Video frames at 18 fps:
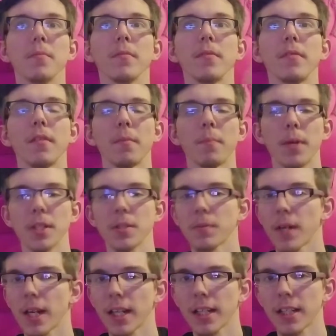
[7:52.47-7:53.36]
Best way
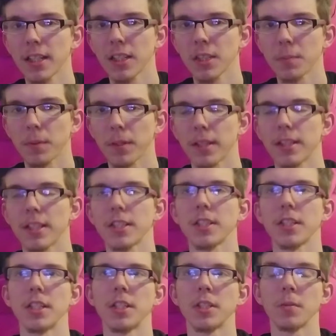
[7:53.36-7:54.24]
I can explain this
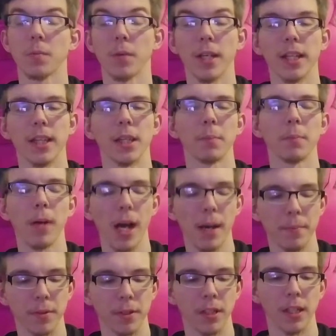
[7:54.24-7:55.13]
is with the Pop
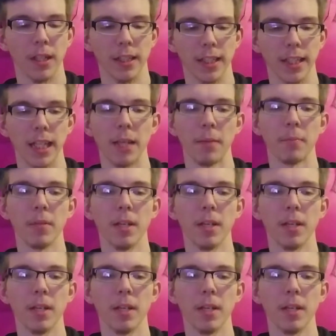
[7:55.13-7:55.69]
the Lock game.